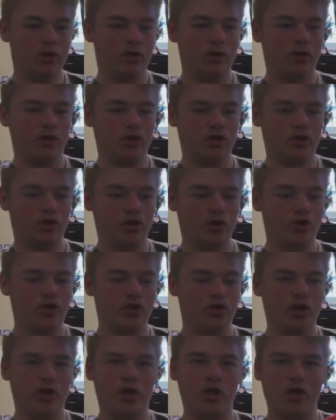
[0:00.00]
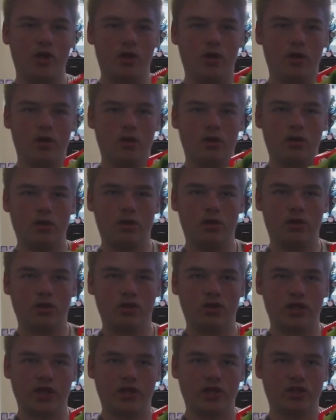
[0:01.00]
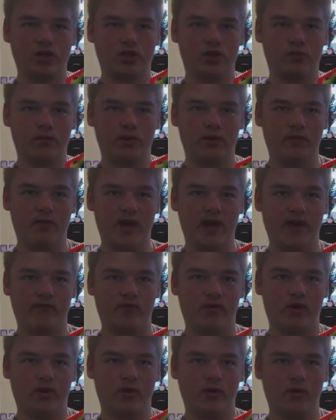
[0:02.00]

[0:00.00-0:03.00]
So usually takes a little bit of effort.